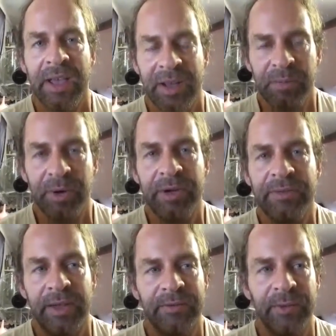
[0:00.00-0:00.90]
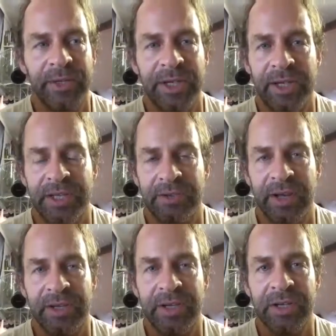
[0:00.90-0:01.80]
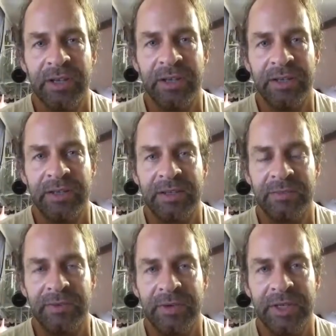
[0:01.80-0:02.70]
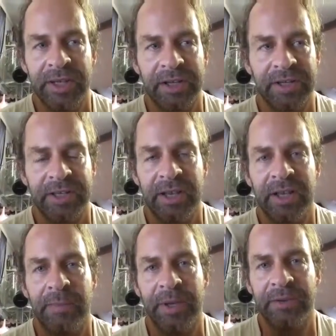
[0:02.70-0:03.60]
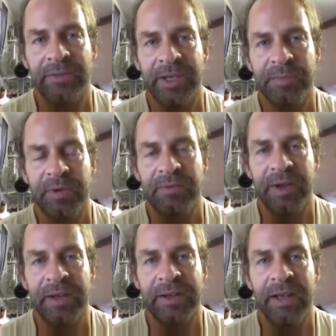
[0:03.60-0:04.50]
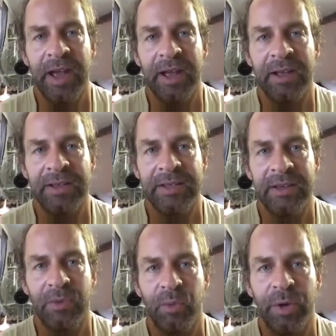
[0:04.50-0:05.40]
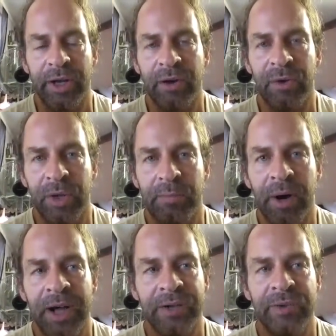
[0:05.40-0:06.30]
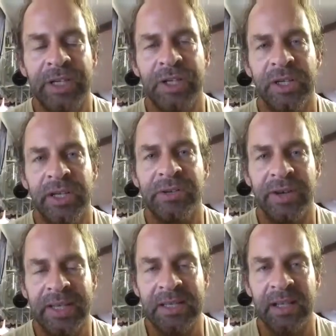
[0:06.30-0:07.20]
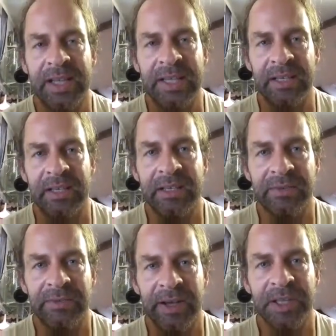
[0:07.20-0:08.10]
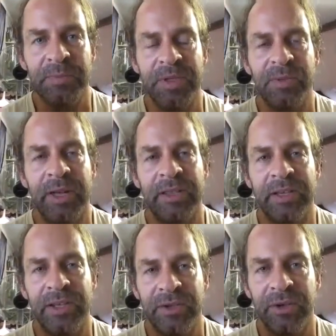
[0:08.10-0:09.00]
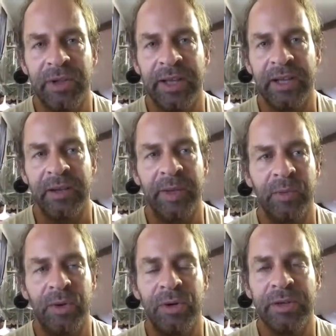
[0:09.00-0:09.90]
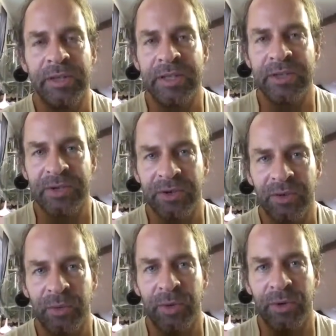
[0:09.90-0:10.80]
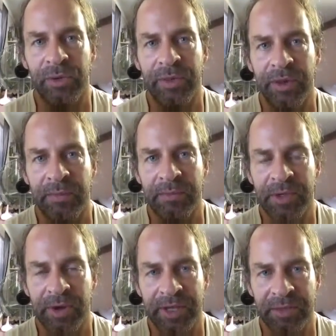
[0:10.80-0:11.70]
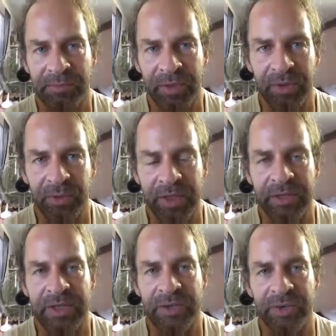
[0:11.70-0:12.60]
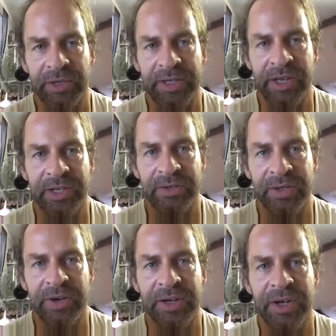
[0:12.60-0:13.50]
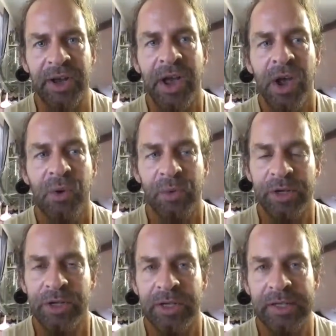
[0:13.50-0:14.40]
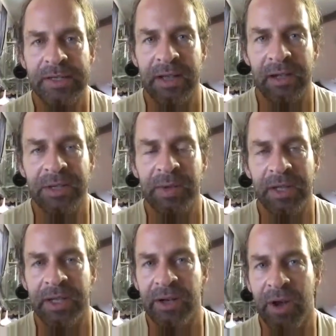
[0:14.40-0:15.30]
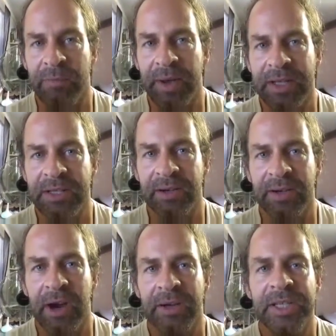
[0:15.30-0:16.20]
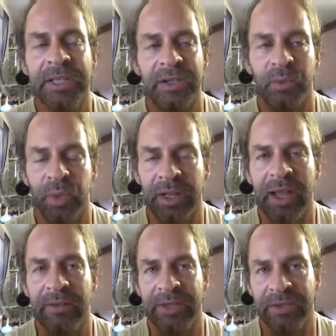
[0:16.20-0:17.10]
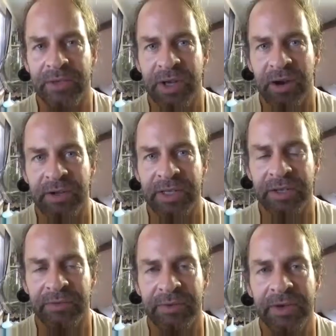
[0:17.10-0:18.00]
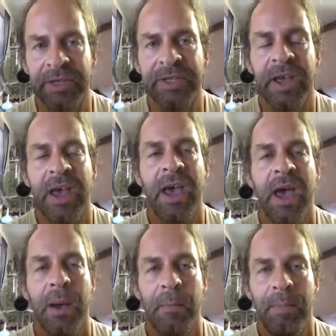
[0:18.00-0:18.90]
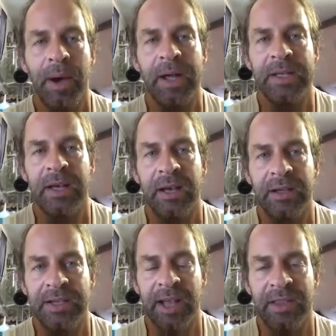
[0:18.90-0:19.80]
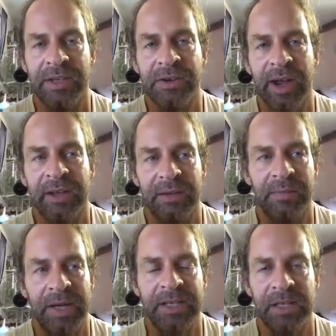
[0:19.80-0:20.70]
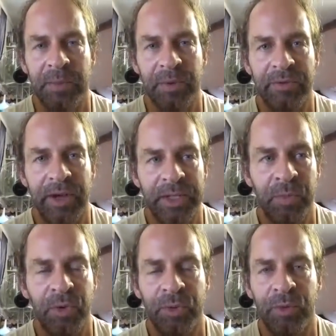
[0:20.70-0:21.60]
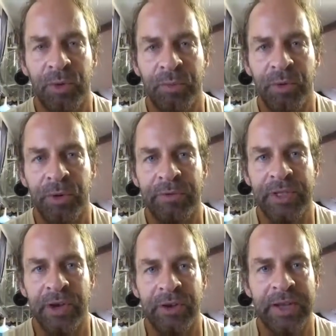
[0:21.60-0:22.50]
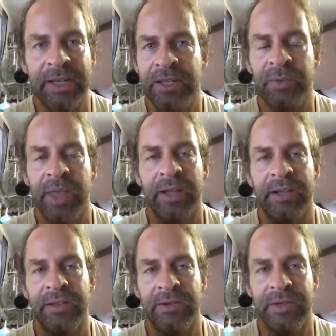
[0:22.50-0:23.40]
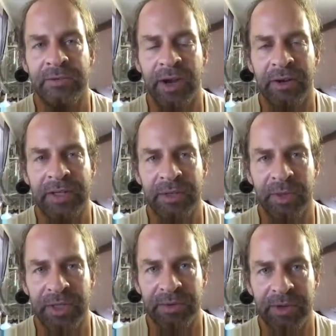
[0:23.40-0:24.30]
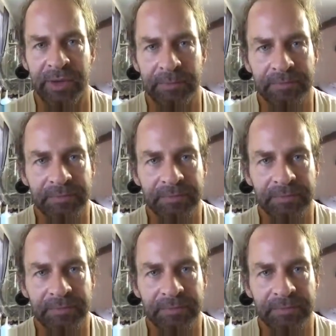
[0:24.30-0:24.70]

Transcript: In brief, that 4-stage strategy is, the first stage is setting up an investment fund as what I call a bidirectionally translating interface between the external economic world and the internal world that I'm trying to build within this organizational structure, which is ultimately not based on currency. It will have to use currency at first, but down the track it basically provides more and more and more of its own needs without any use of currency whatsoever.